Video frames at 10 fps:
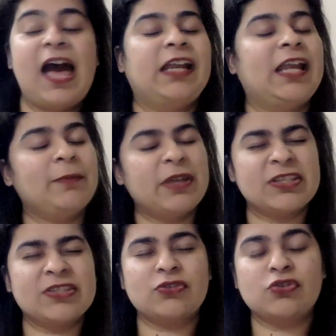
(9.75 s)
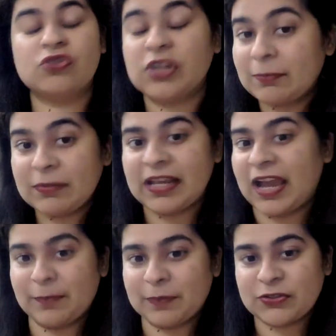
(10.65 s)
And I'm extremely
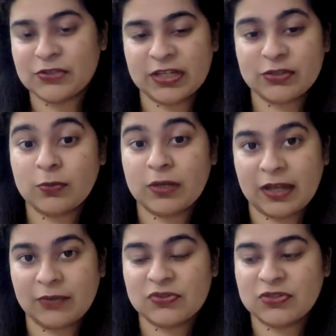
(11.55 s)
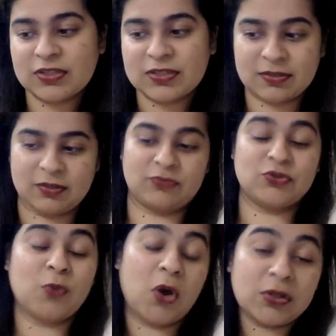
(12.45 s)
happy today to announce this
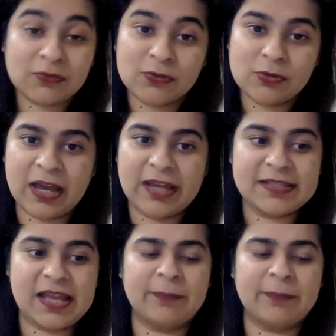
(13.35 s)
to all of you guys.